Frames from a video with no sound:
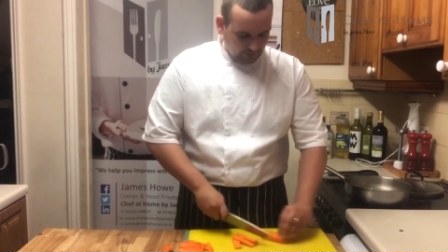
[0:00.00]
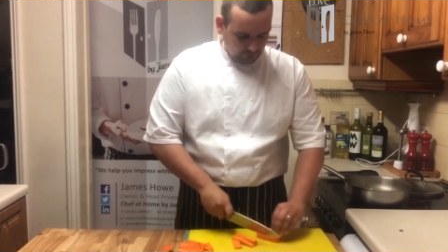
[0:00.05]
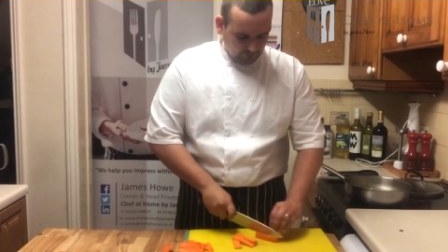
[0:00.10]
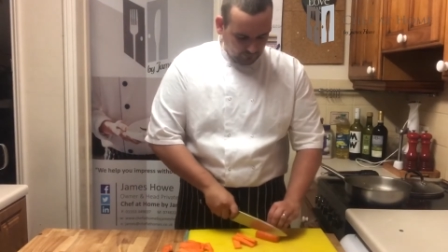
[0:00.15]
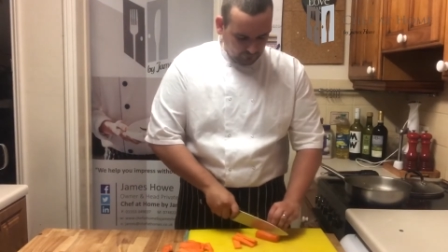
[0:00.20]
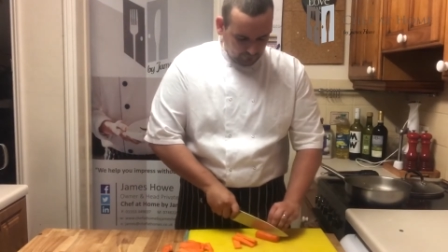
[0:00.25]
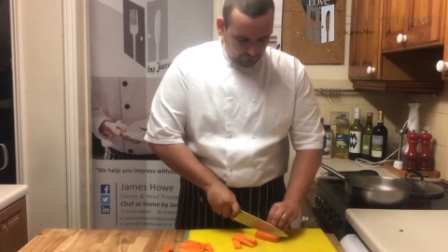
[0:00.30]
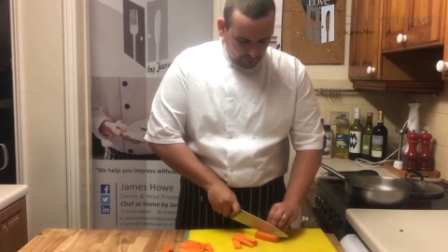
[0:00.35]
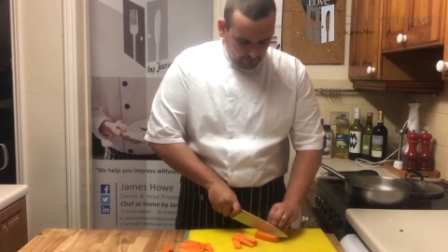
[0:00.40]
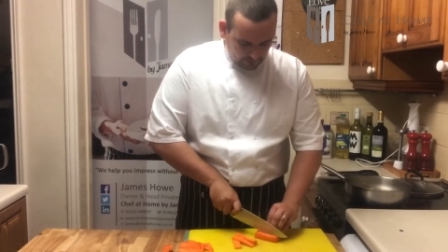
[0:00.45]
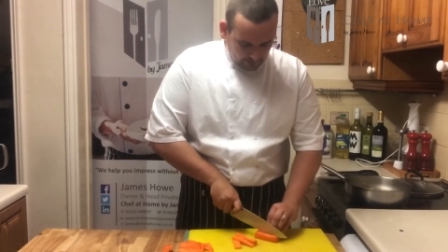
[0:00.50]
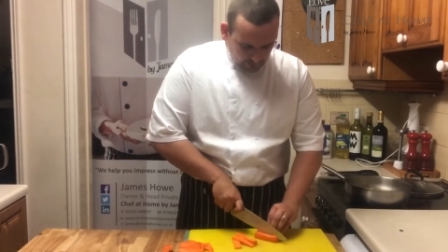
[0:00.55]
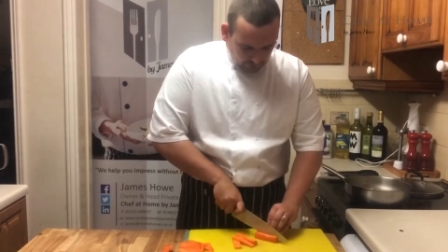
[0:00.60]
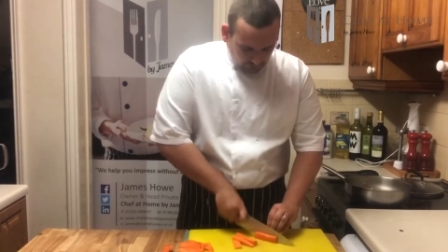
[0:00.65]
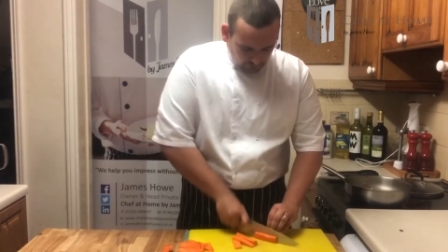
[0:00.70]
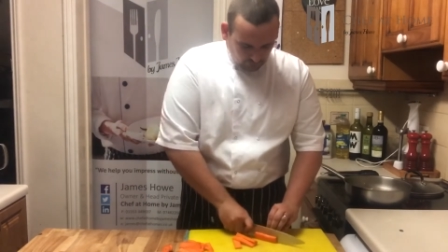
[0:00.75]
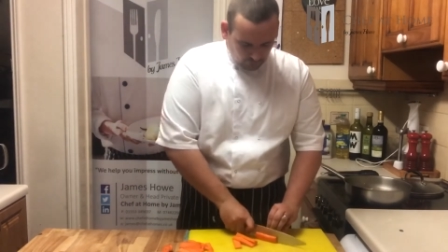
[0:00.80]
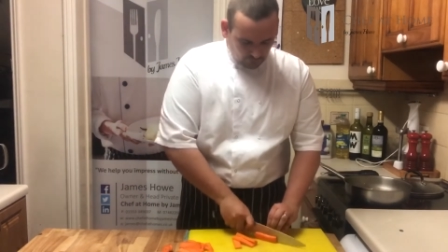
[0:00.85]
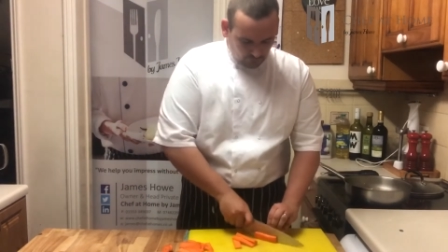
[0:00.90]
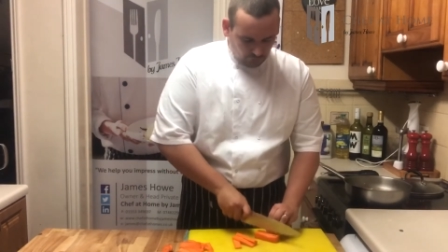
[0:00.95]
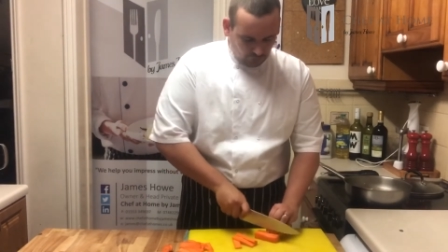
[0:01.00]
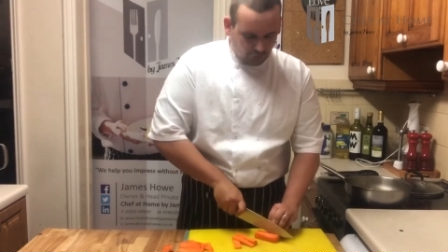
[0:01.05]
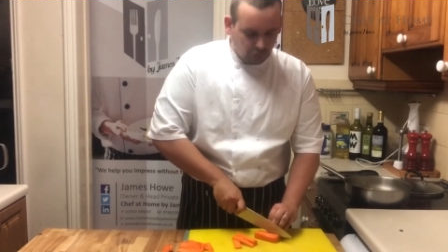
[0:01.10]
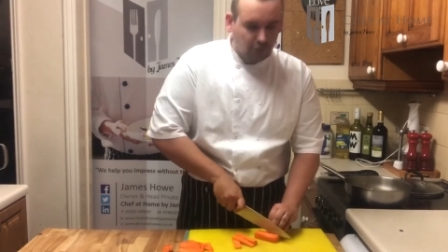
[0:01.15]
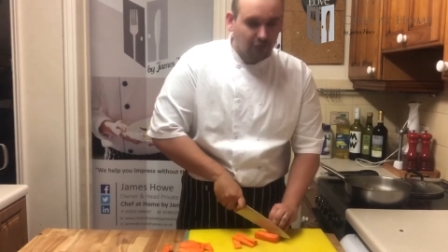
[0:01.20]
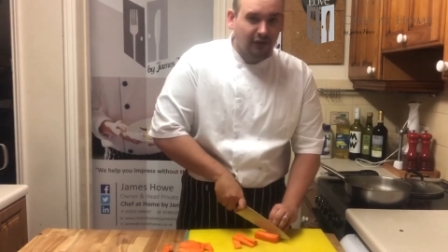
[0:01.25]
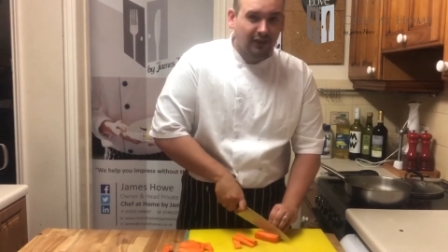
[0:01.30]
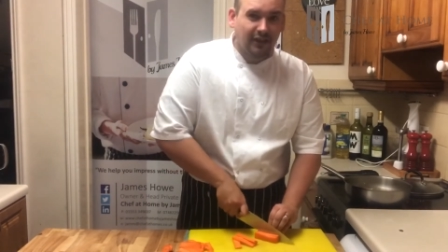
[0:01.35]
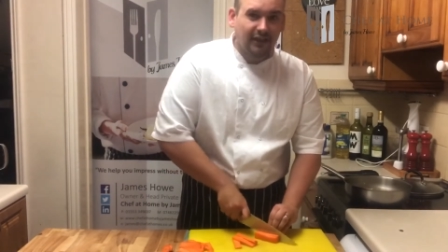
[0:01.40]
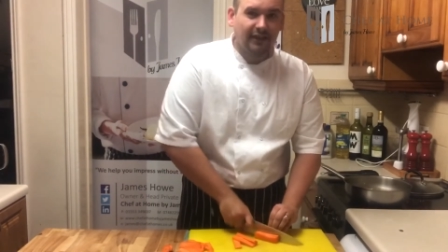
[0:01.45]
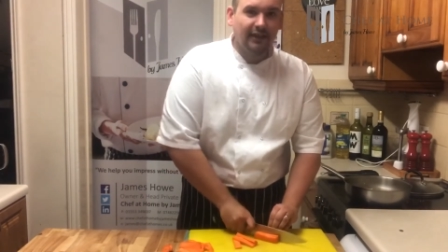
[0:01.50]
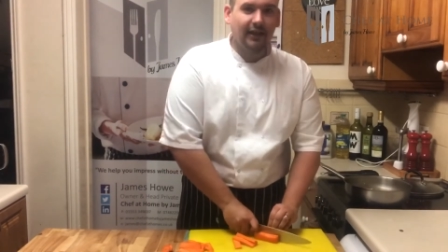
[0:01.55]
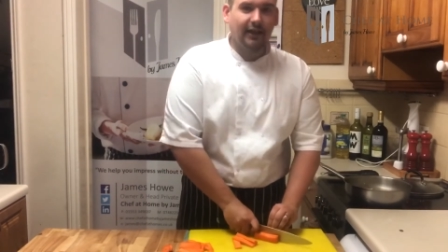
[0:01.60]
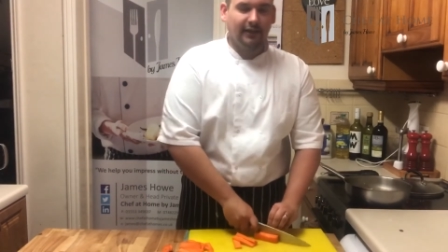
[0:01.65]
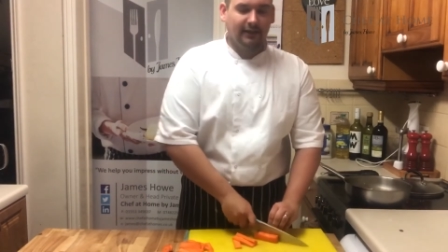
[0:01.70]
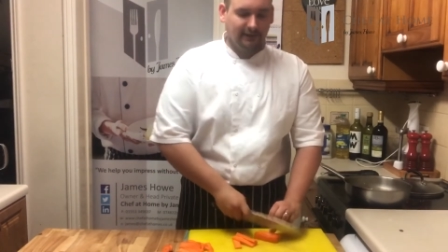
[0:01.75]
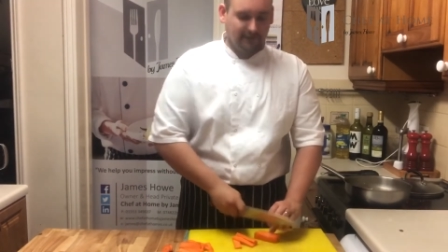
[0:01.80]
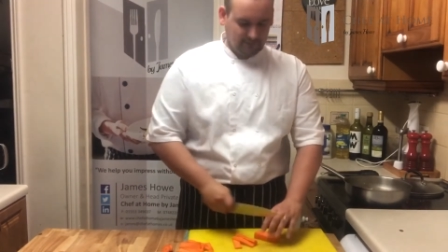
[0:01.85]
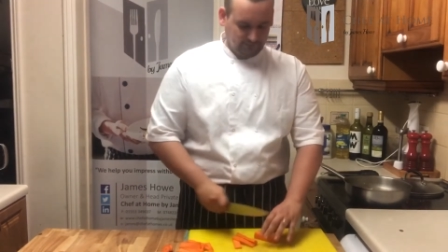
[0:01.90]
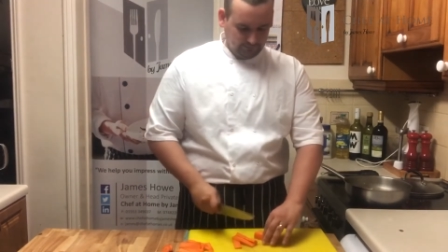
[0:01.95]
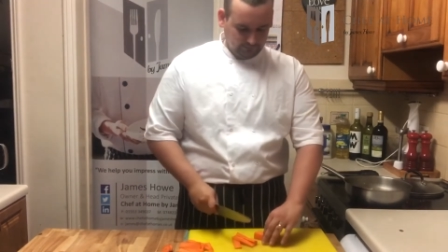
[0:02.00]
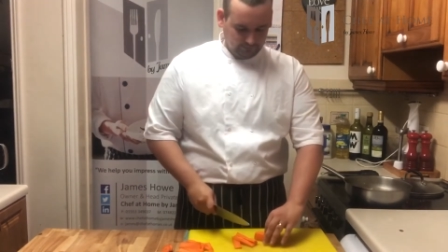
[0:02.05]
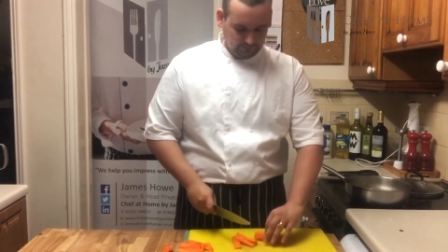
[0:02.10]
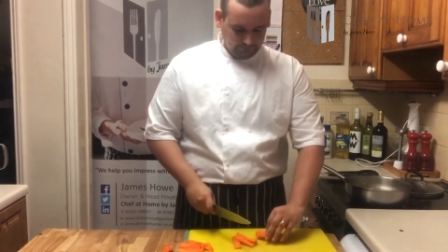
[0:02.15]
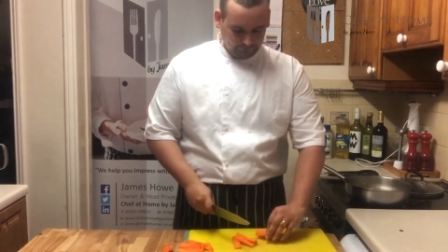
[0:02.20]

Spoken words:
just a fairly chunky dice.